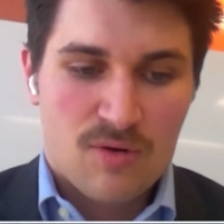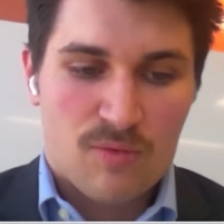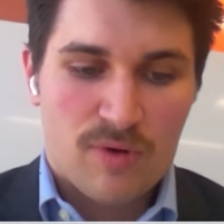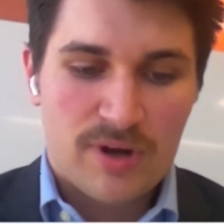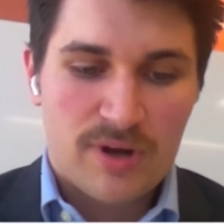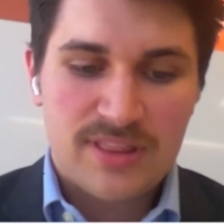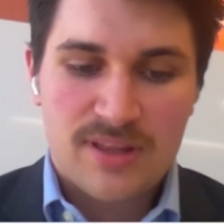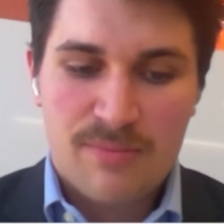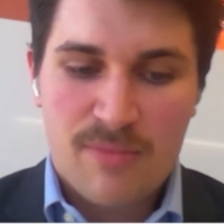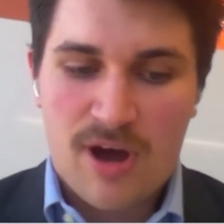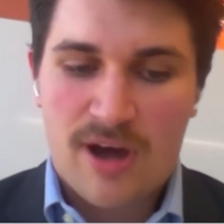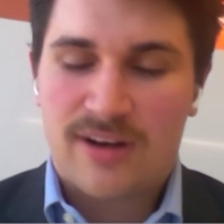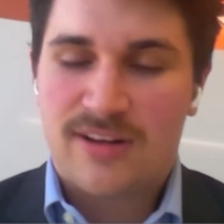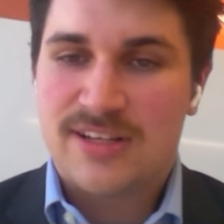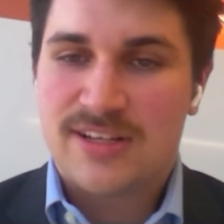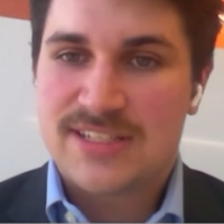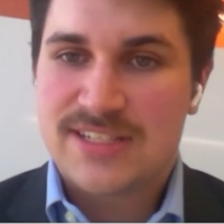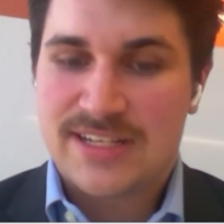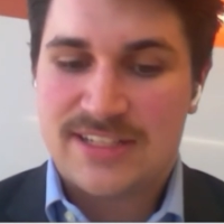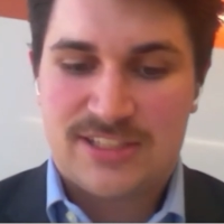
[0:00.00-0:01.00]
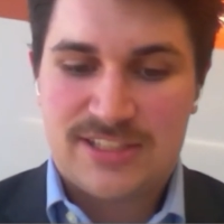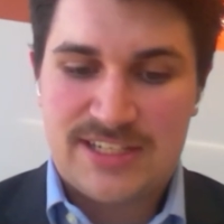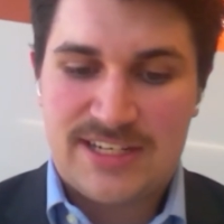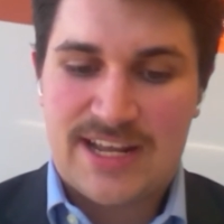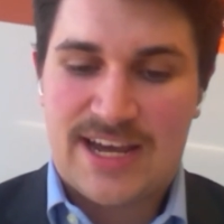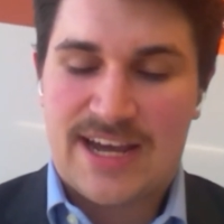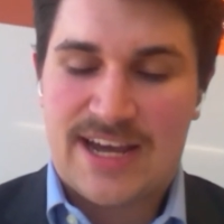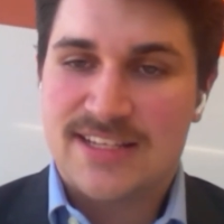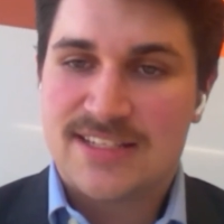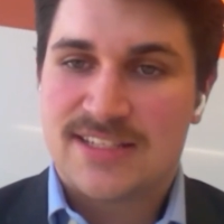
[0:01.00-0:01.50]
What the model essentially
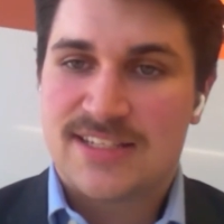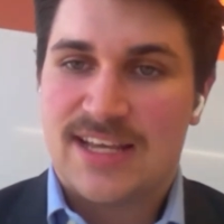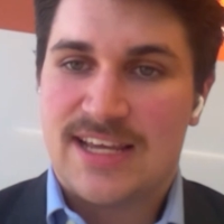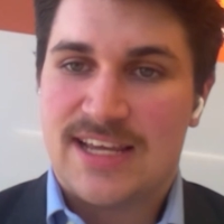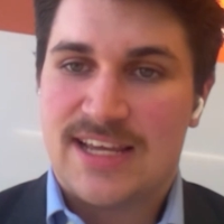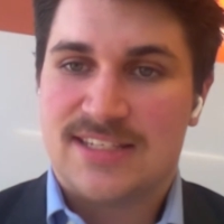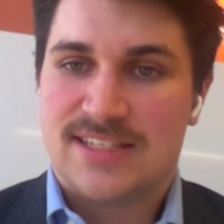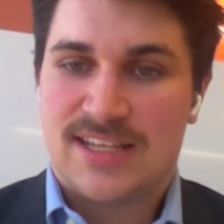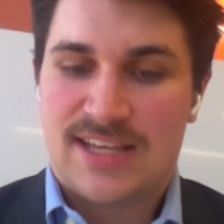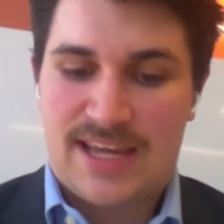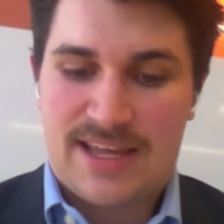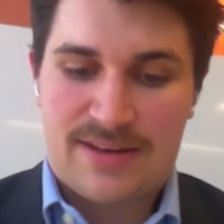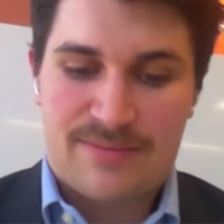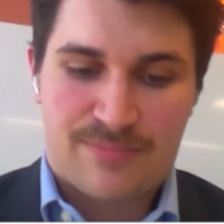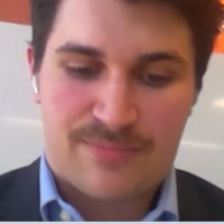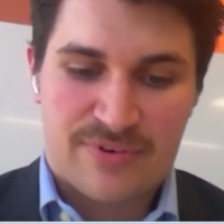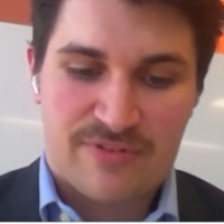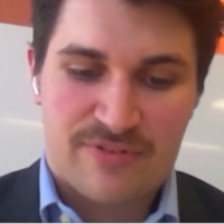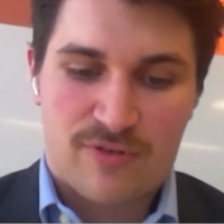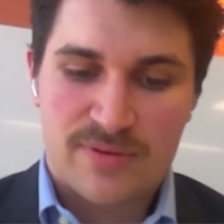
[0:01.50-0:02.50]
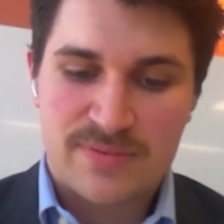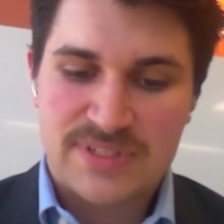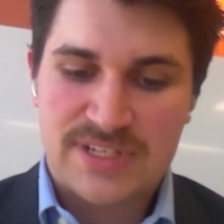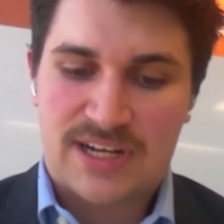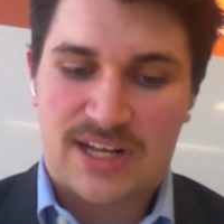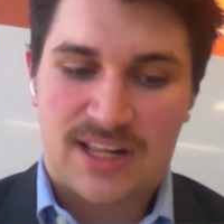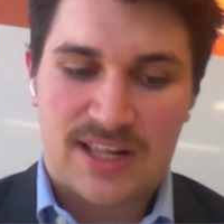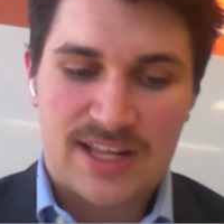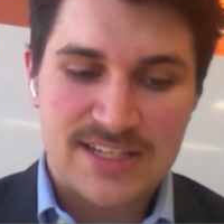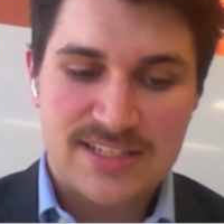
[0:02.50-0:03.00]
does is it performs
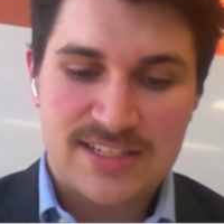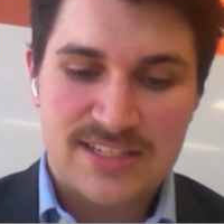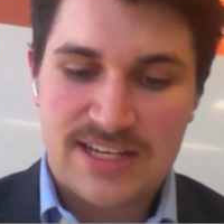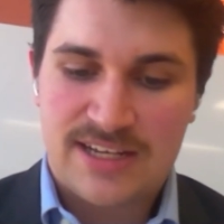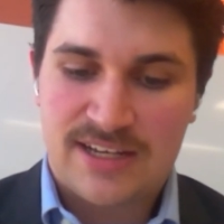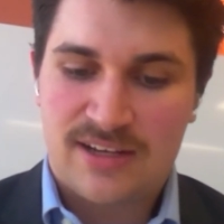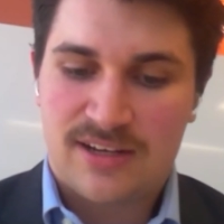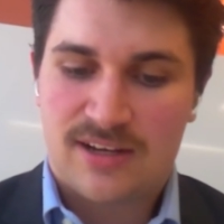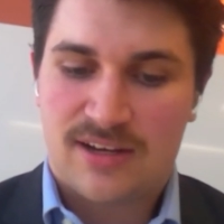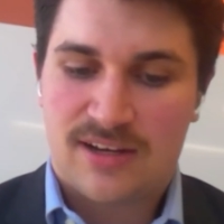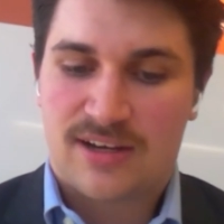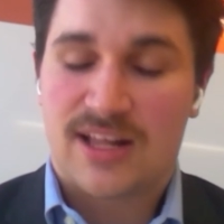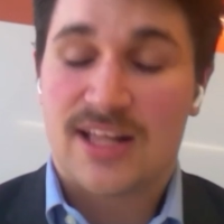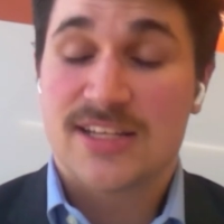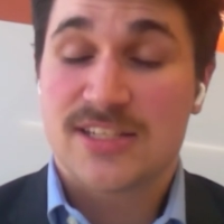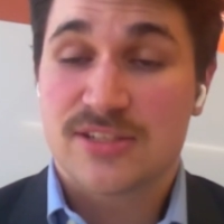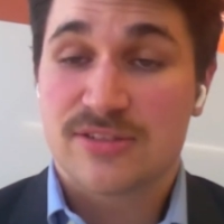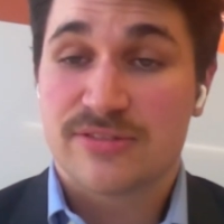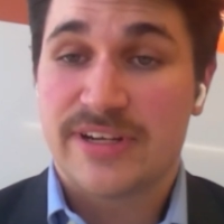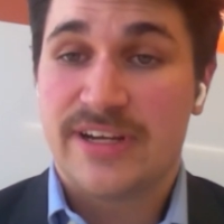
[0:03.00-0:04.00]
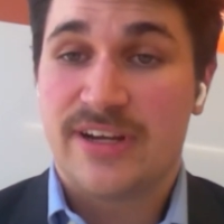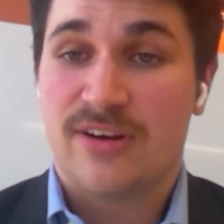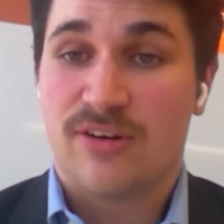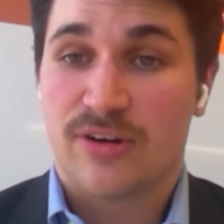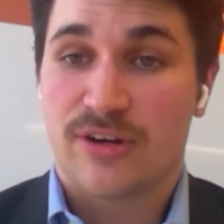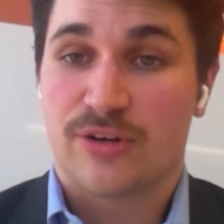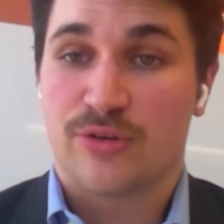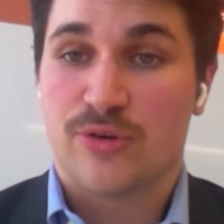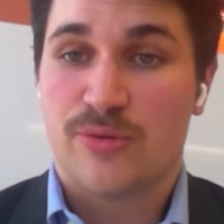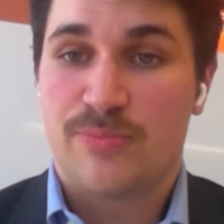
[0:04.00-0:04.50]
a clustering
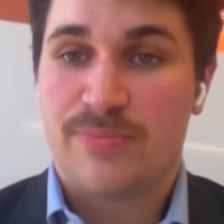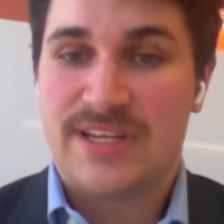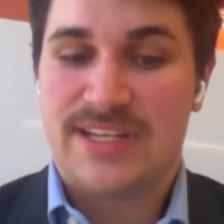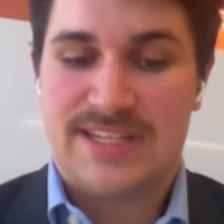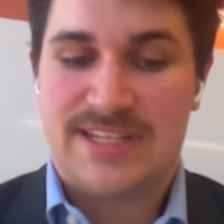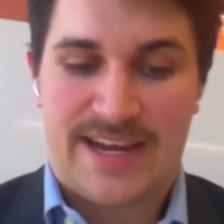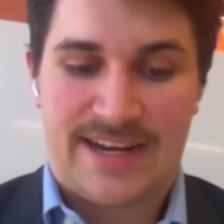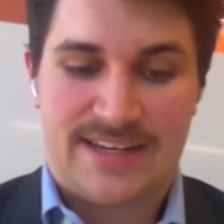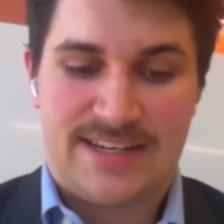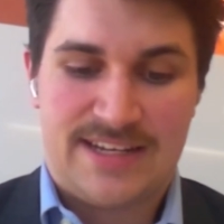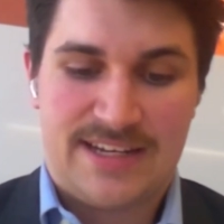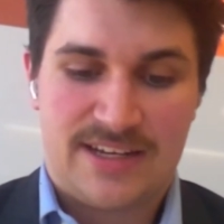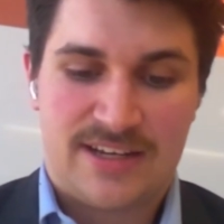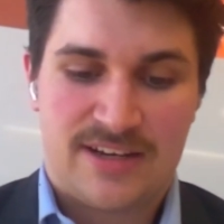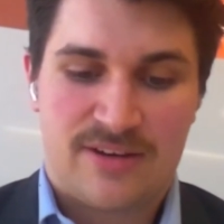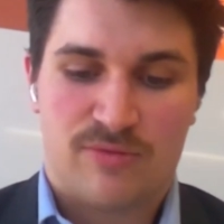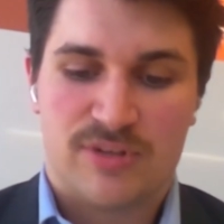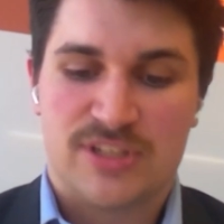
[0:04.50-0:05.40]
or grouping technique,